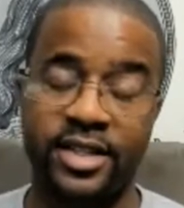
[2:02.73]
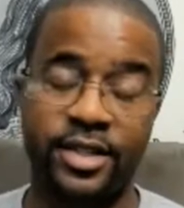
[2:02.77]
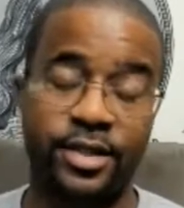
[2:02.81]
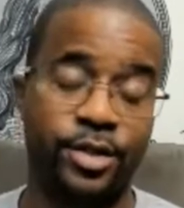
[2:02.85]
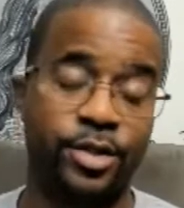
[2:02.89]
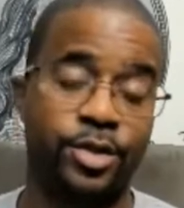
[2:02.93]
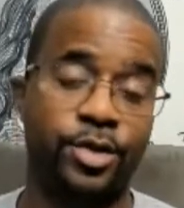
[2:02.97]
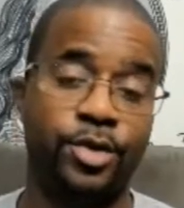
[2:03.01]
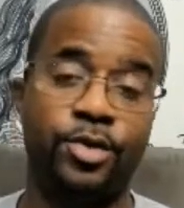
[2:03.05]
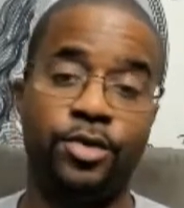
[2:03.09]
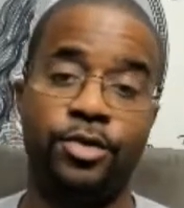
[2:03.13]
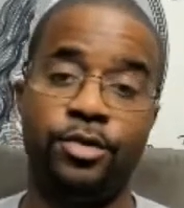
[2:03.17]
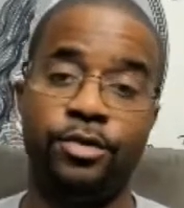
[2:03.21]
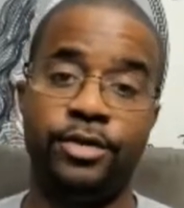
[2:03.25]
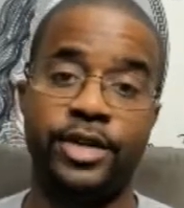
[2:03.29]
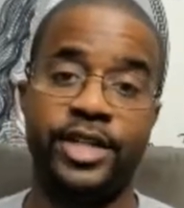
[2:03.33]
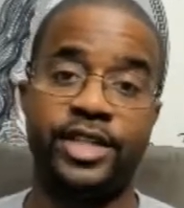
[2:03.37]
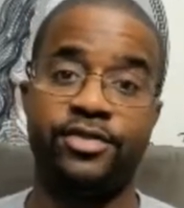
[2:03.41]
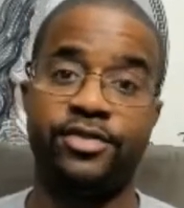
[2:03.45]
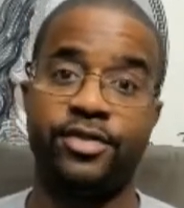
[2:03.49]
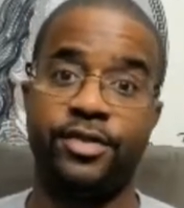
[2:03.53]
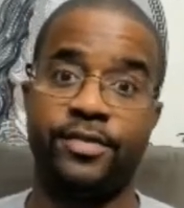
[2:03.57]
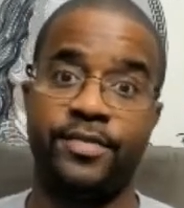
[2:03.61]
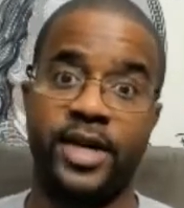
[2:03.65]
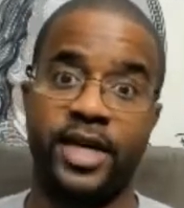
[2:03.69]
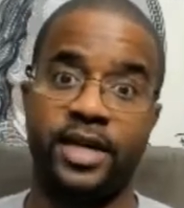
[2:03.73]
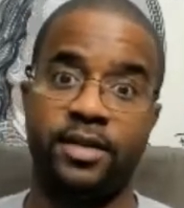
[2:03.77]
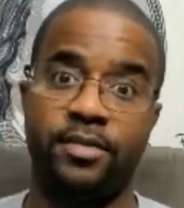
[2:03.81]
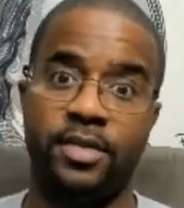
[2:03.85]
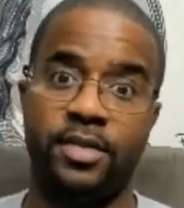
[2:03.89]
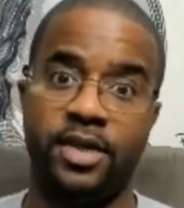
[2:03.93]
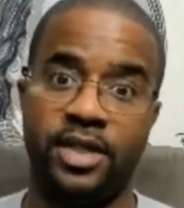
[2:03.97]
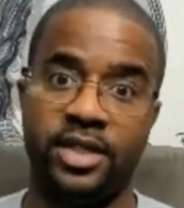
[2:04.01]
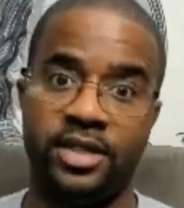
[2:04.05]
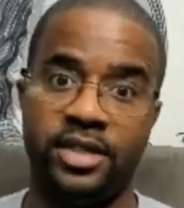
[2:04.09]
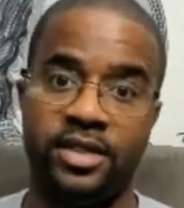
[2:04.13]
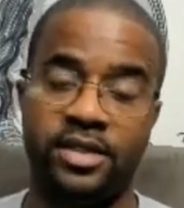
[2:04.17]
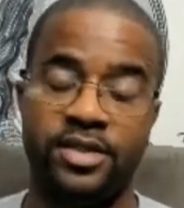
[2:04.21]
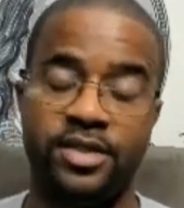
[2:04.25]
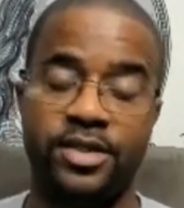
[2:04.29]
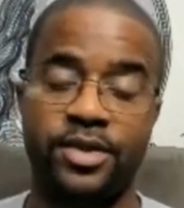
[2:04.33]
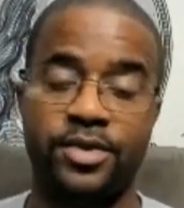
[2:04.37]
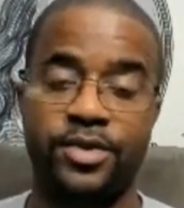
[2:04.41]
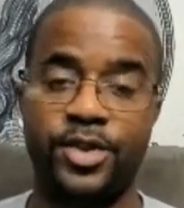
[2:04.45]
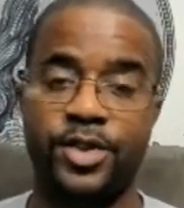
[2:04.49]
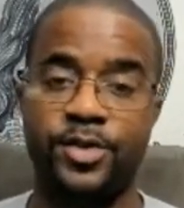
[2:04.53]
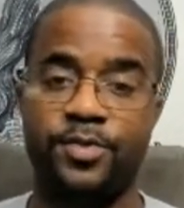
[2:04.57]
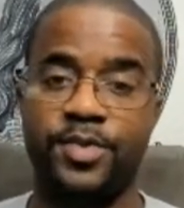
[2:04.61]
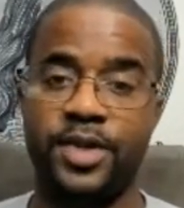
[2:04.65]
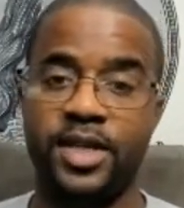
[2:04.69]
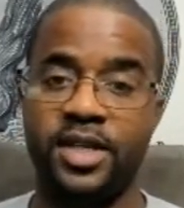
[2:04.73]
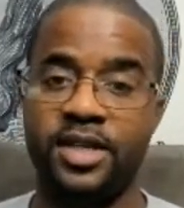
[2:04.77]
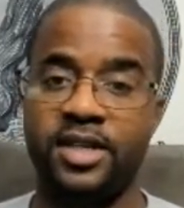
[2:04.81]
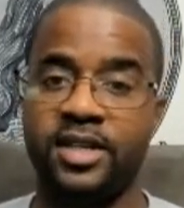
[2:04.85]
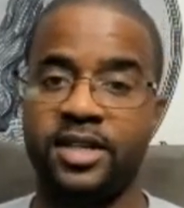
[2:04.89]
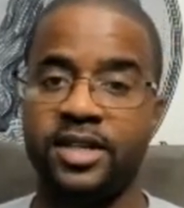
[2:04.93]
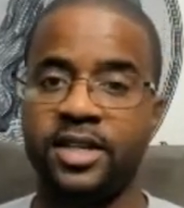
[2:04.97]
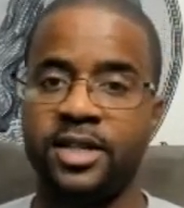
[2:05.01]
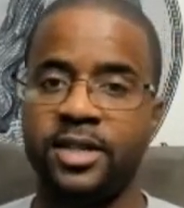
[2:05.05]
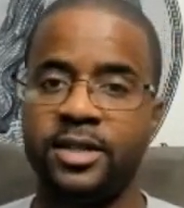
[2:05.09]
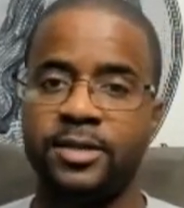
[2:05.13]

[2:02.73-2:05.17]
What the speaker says: too rich for my blood, so to speak.